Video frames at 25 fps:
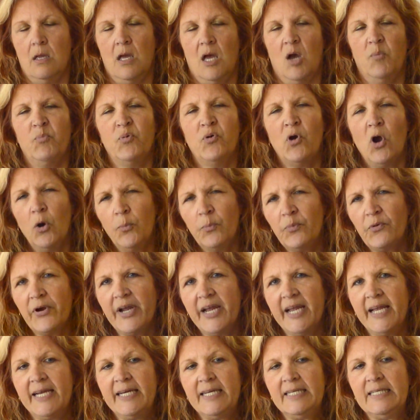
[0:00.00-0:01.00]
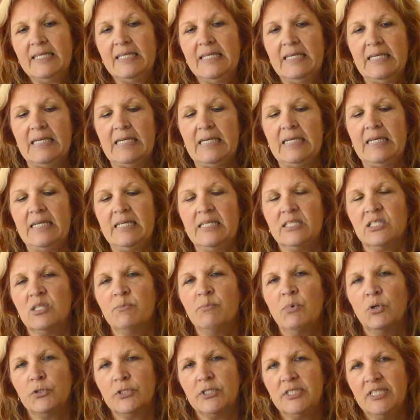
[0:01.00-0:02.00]
Appropriate is the
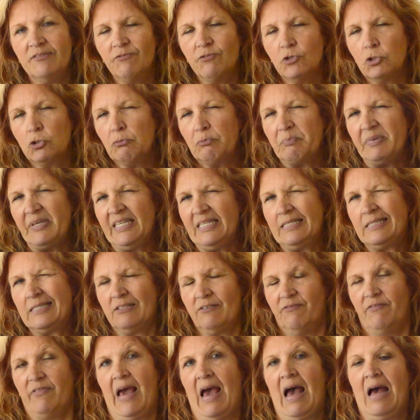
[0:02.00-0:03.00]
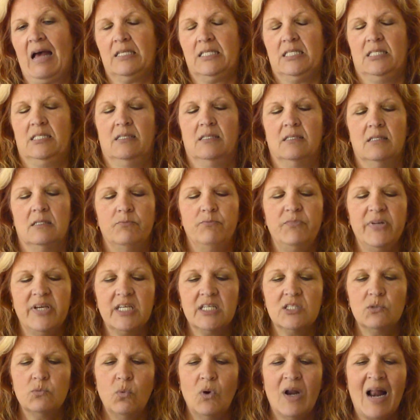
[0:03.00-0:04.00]
most difficult piece of that,
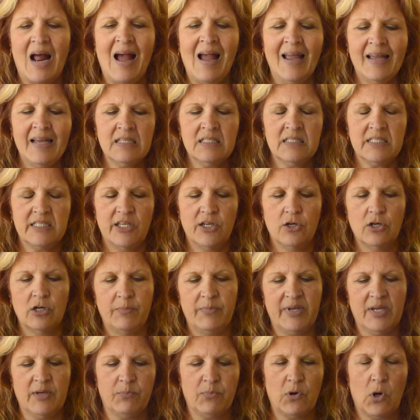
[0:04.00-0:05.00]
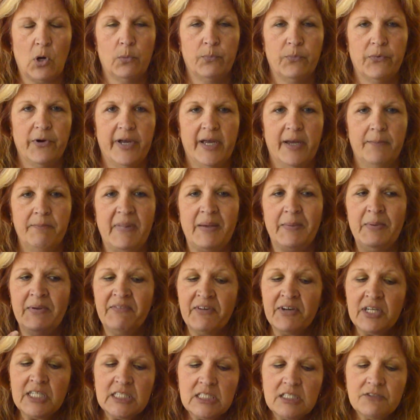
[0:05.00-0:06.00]
because what I consider to be appropriate may be
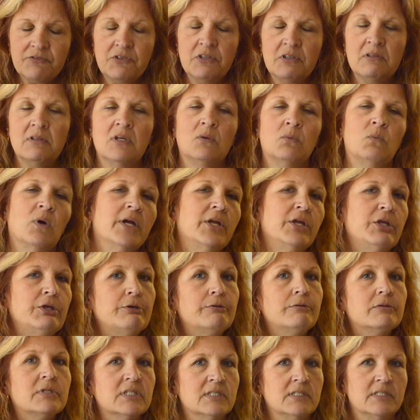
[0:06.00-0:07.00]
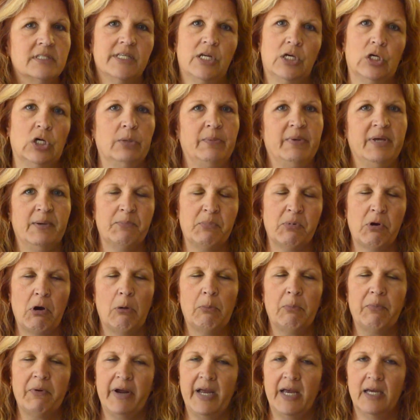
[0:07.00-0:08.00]
very different than what you consider to be
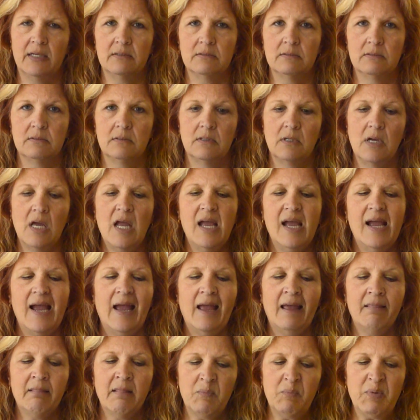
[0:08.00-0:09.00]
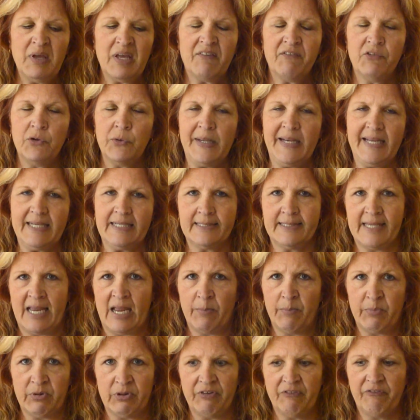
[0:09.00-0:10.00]
appropriate. And let me give you an
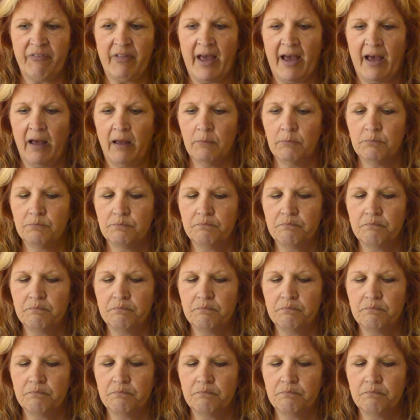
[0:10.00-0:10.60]
example of that.